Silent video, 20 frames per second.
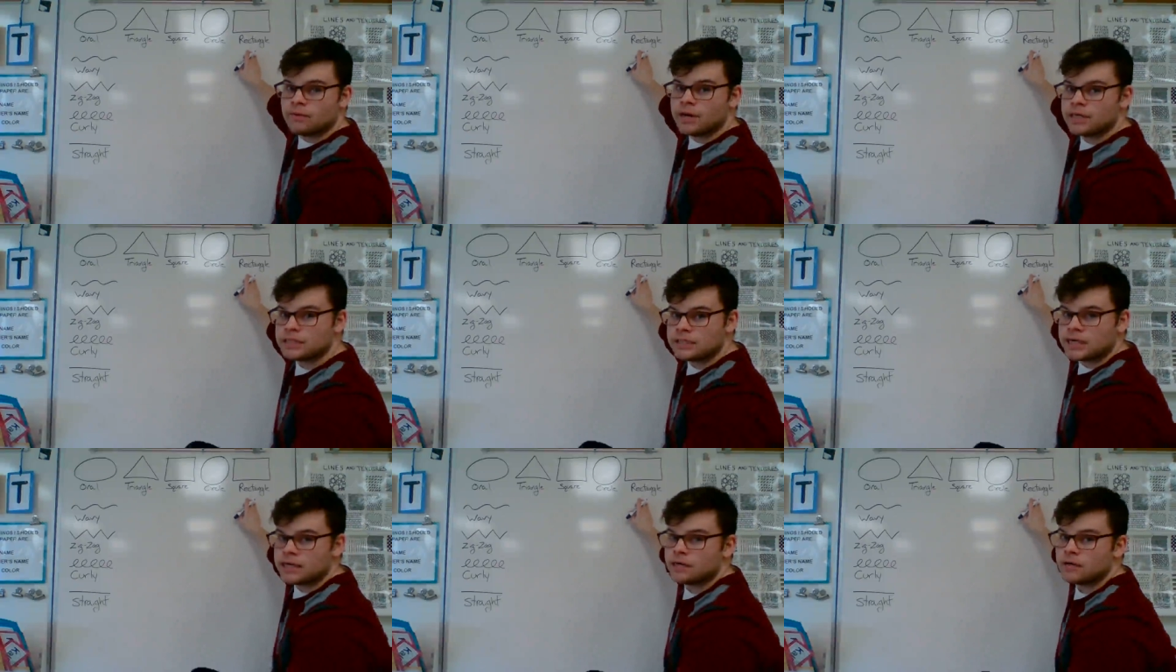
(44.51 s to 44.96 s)

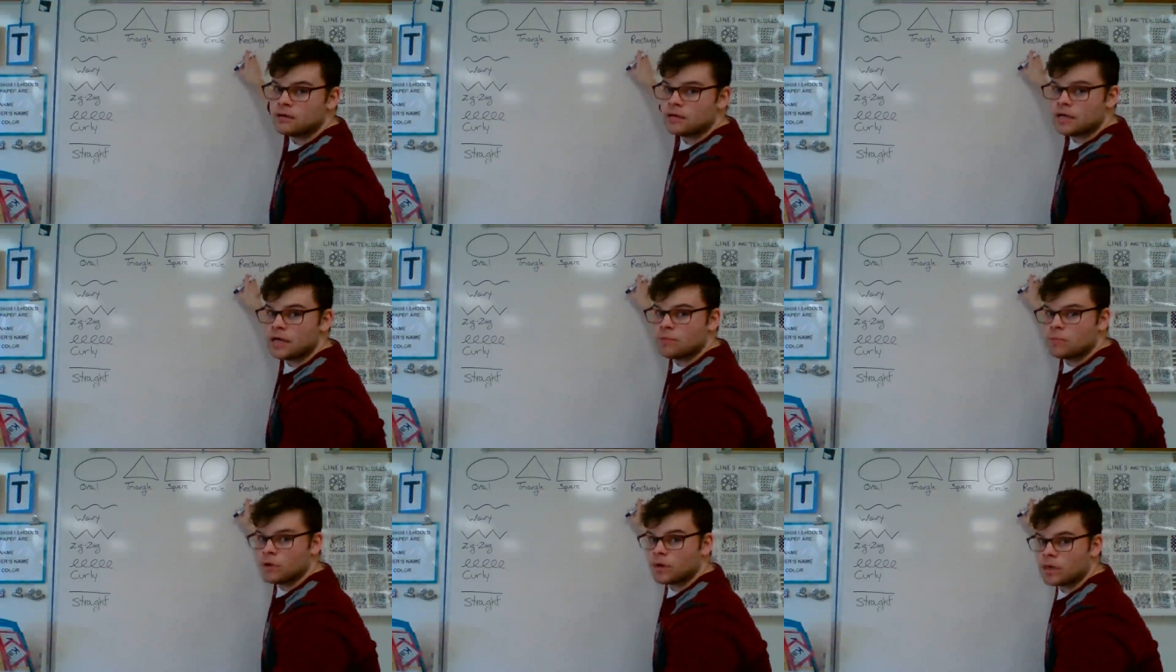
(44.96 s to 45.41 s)
and we're going
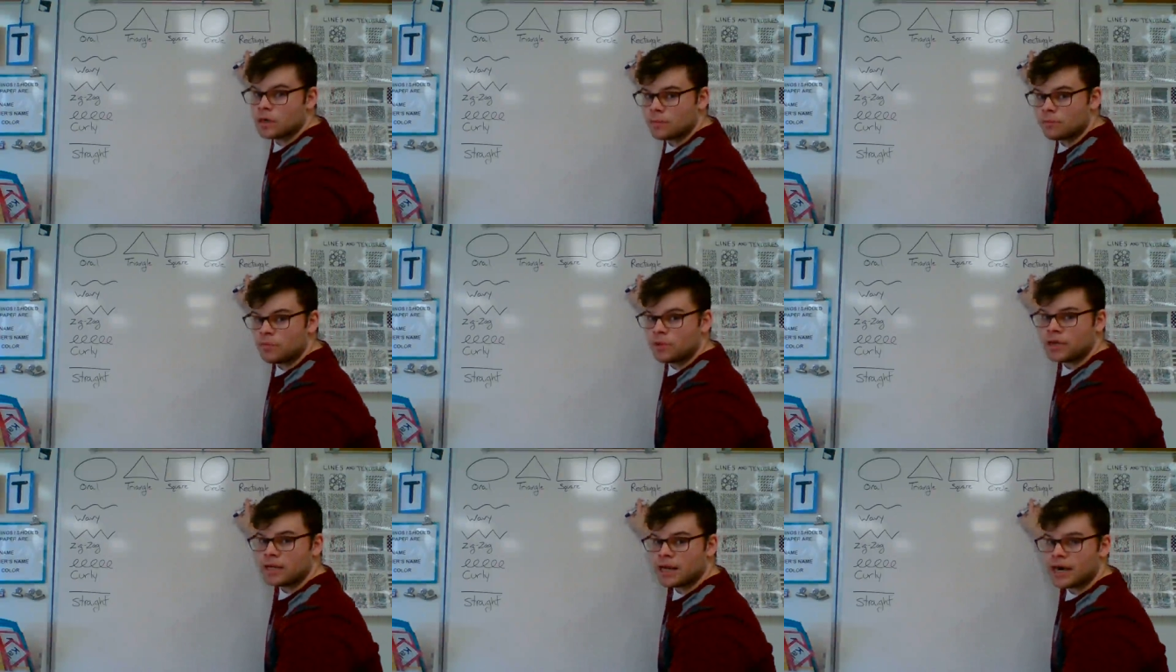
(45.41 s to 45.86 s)
to take that
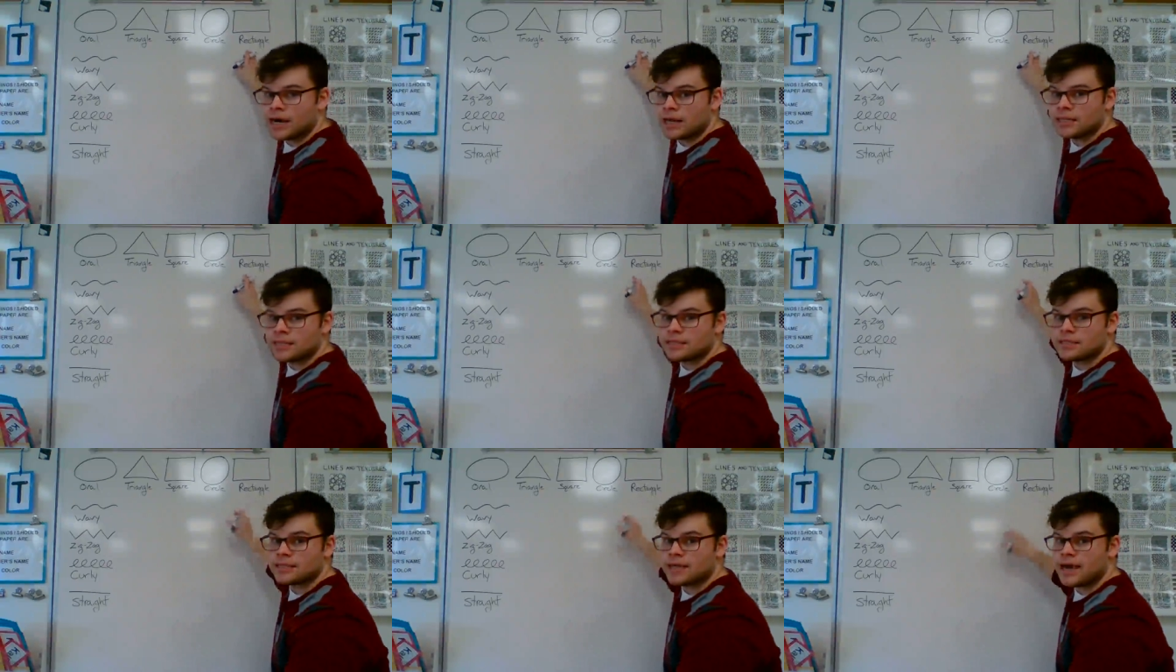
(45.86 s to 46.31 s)

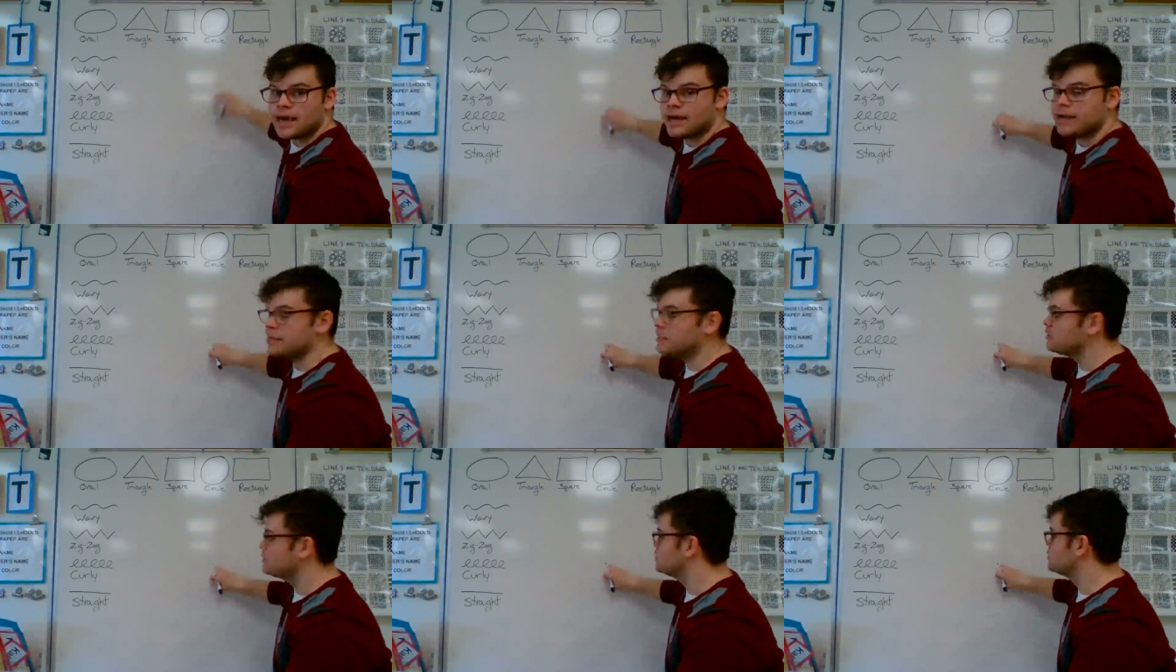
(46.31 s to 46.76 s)
rectangle and we're going
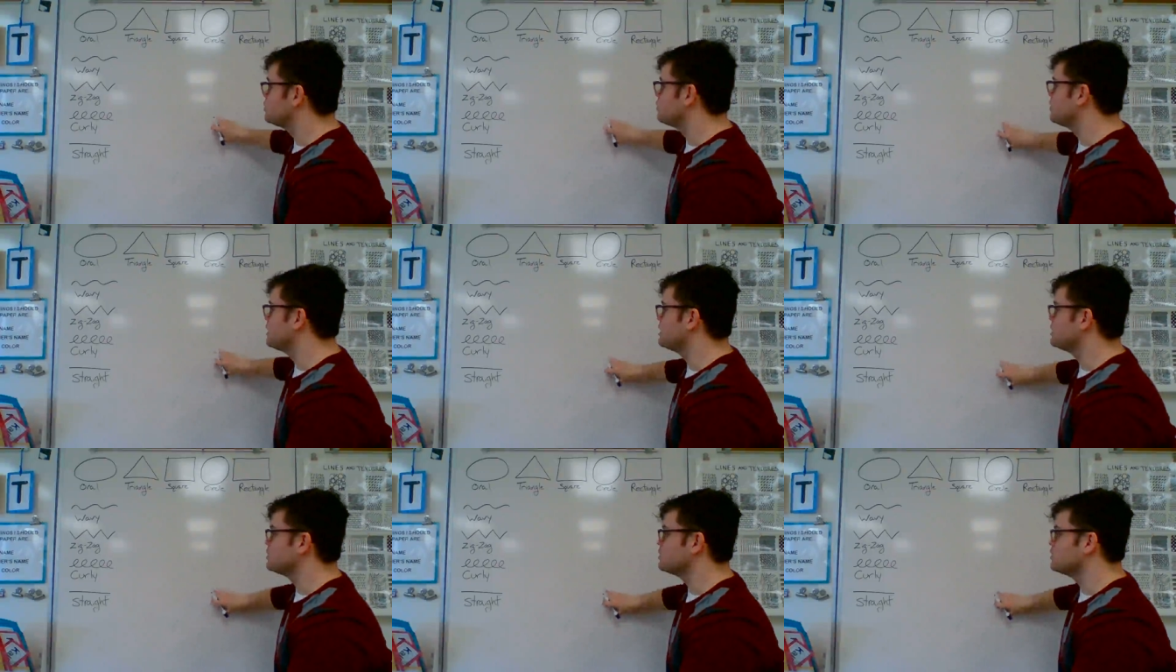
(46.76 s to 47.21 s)
to put it
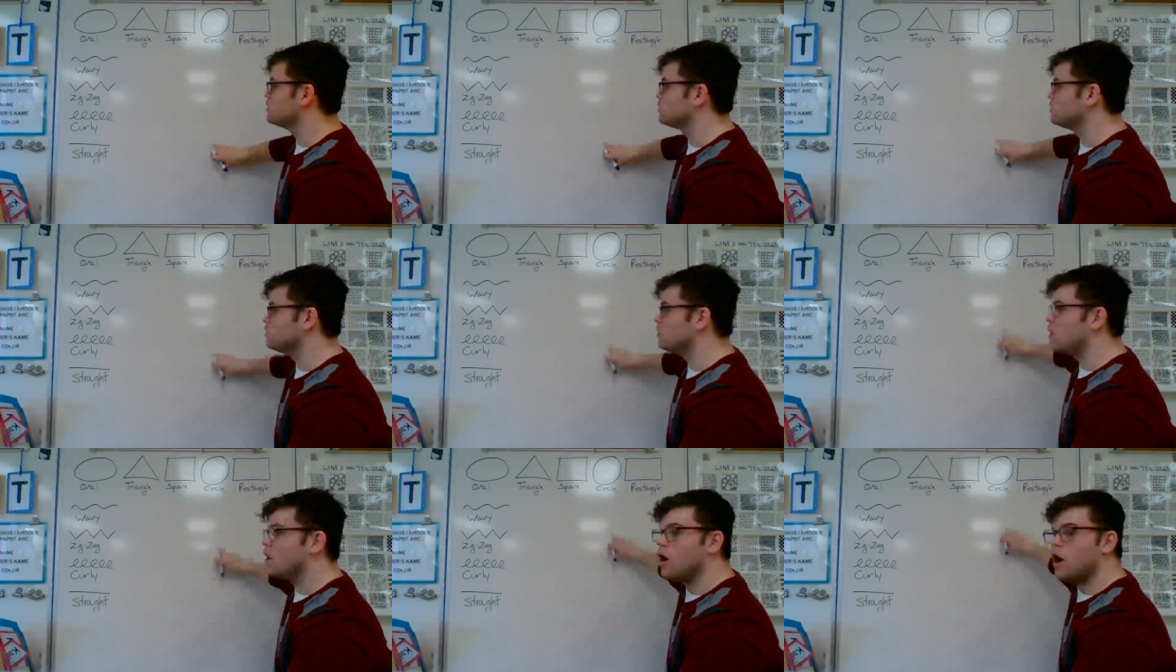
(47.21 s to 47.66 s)
on its
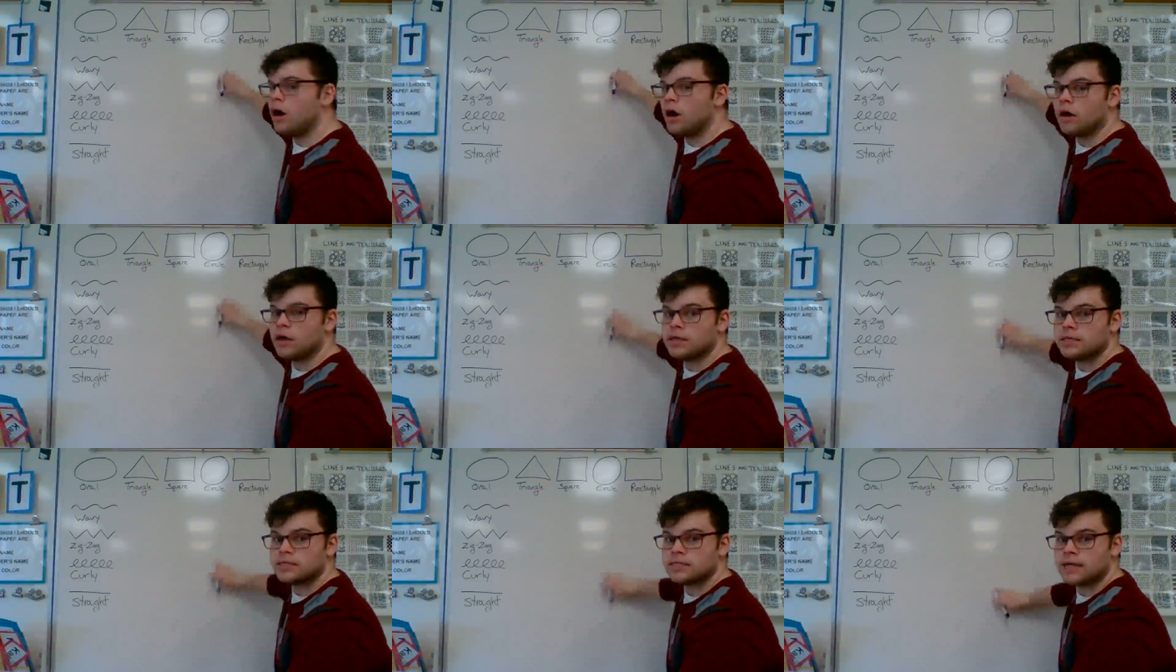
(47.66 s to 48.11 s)
side
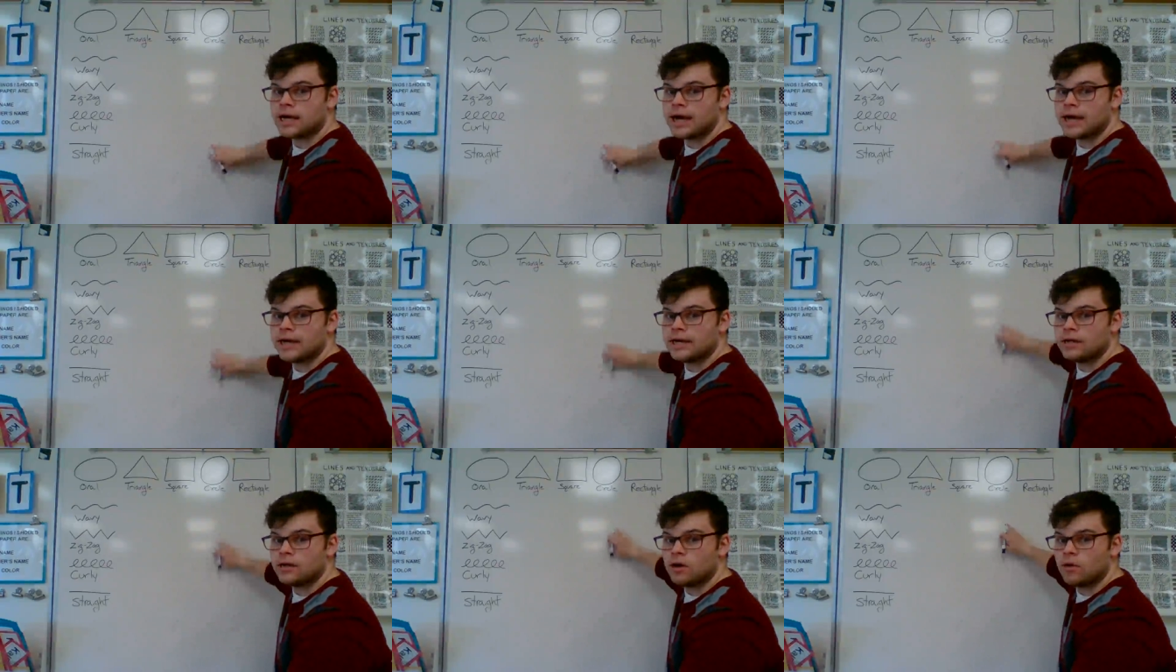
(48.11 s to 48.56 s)
so that it's
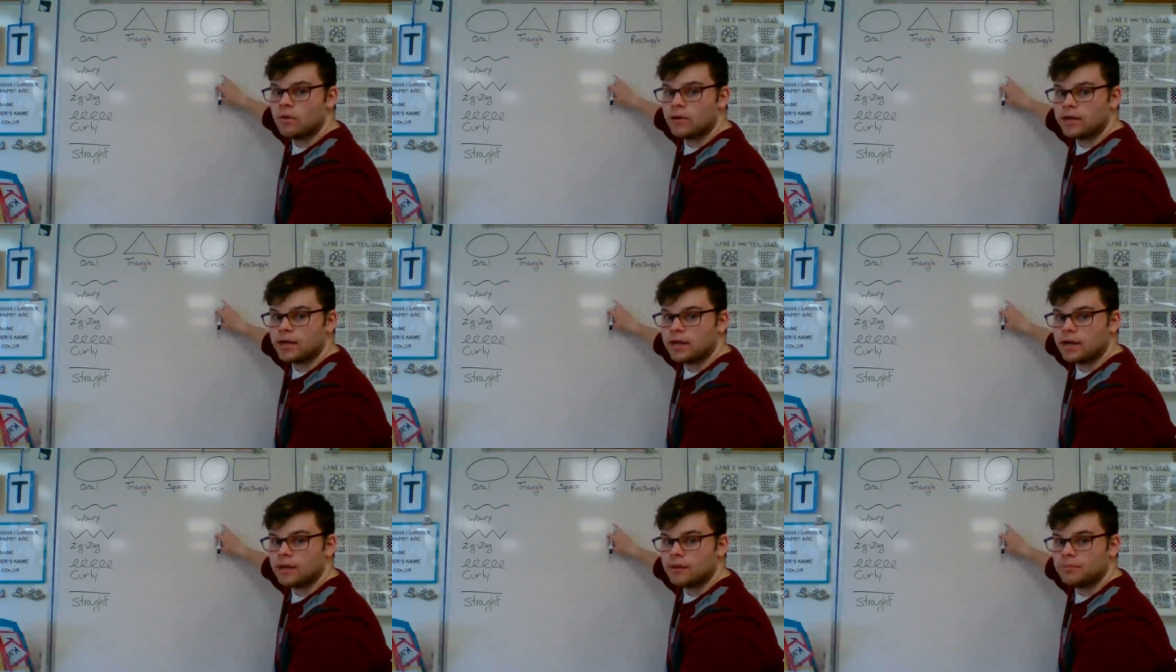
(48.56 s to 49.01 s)

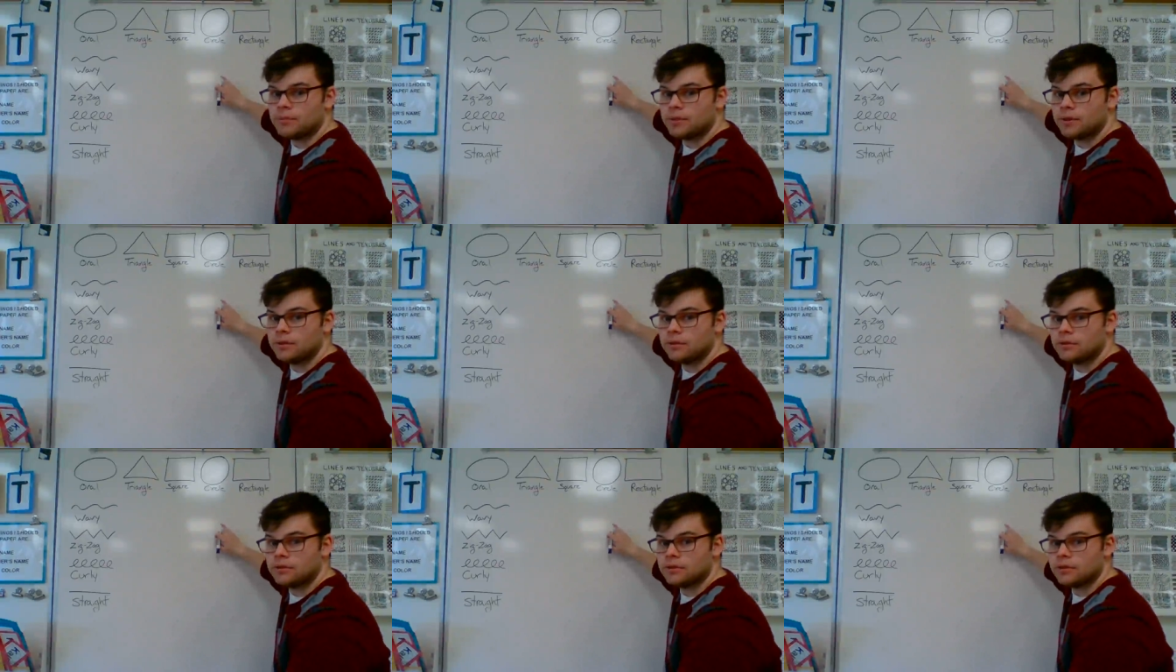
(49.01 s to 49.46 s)
long
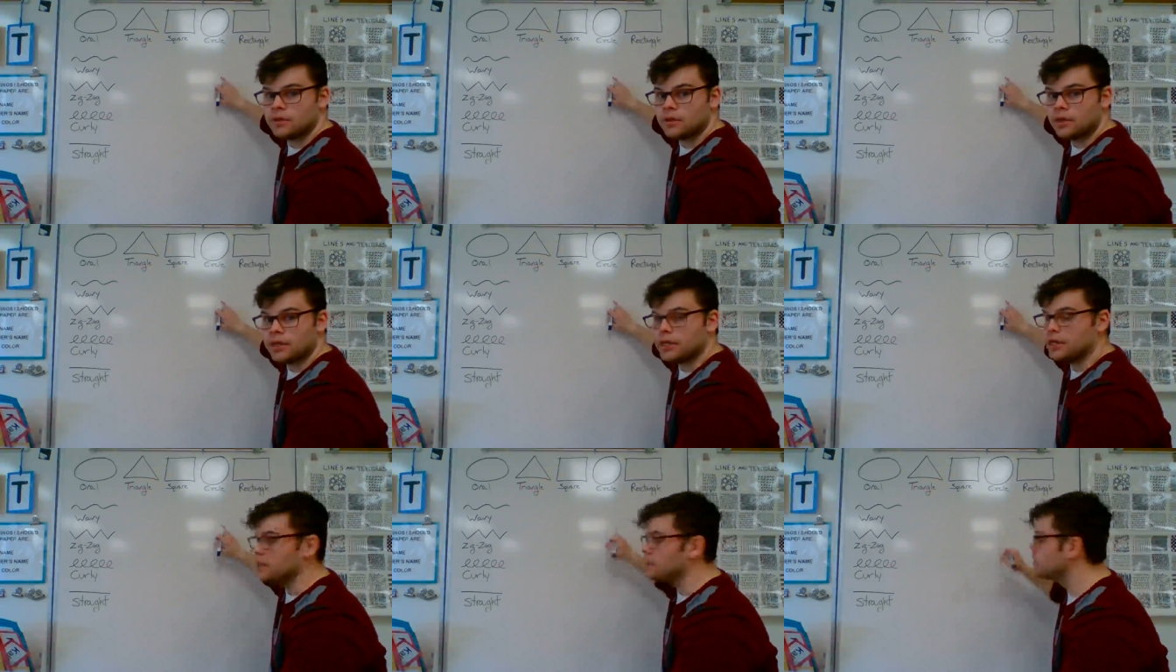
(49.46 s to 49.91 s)
side
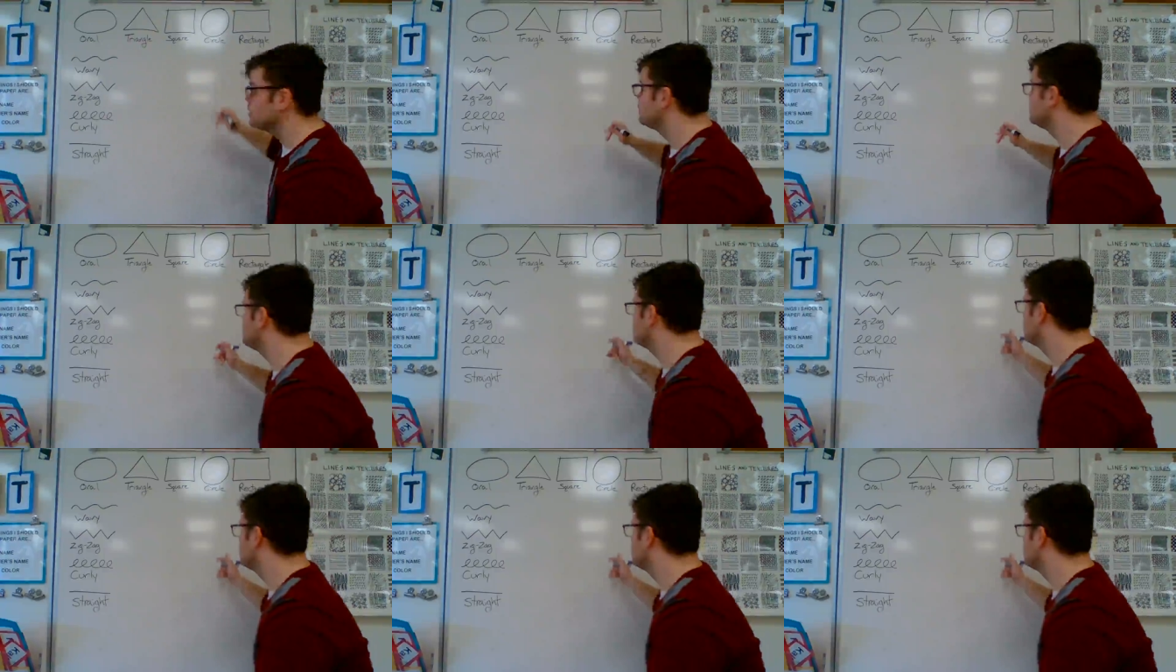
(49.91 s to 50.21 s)
going up.